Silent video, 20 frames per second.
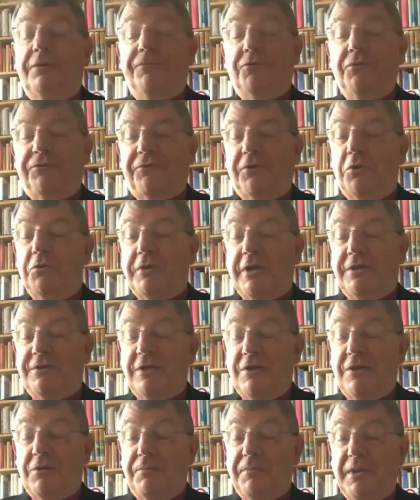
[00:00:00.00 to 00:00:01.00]
course, Sorgat
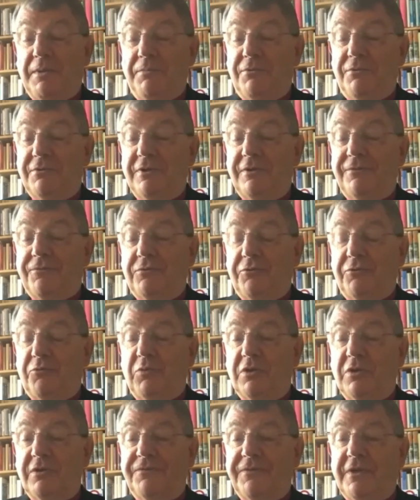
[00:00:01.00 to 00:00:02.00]
I remember, and of course
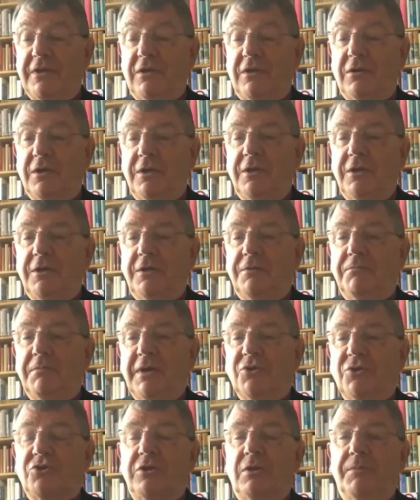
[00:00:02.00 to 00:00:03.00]
one of our
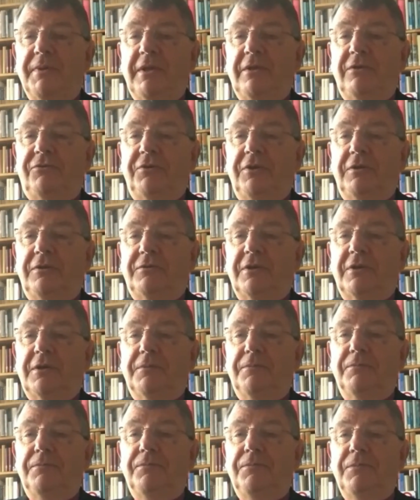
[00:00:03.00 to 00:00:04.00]
much lamented
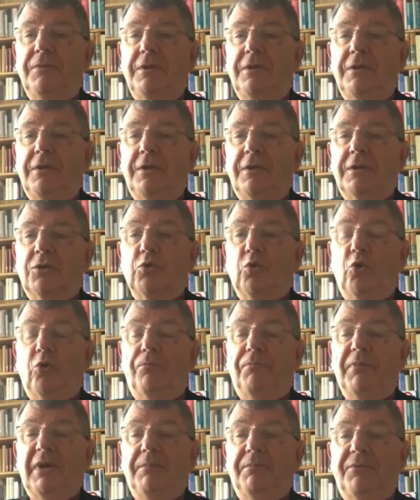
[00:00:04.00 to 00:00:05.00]
court
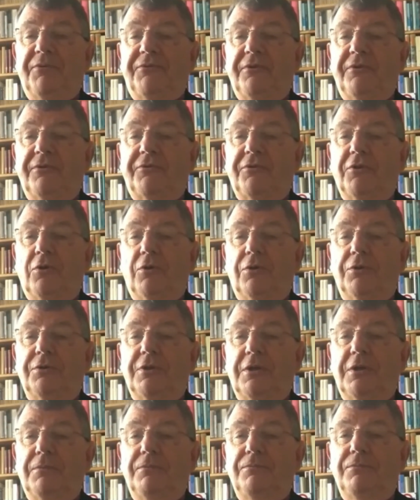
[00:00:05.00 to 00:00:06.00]
members and so
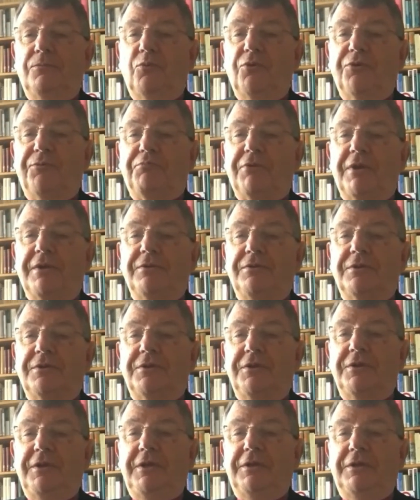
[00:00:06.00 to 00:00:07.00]
on was Brenda
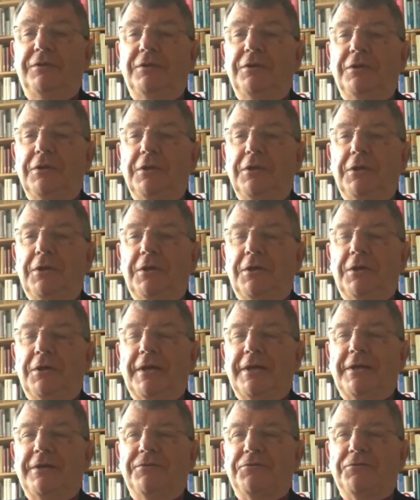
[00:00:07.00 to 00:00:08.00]
Dean, and I
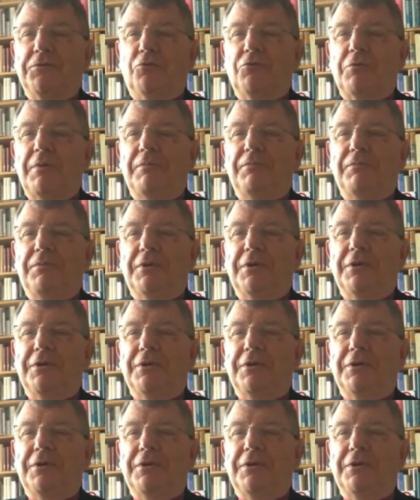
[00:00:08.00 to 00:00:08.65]
can still remember her.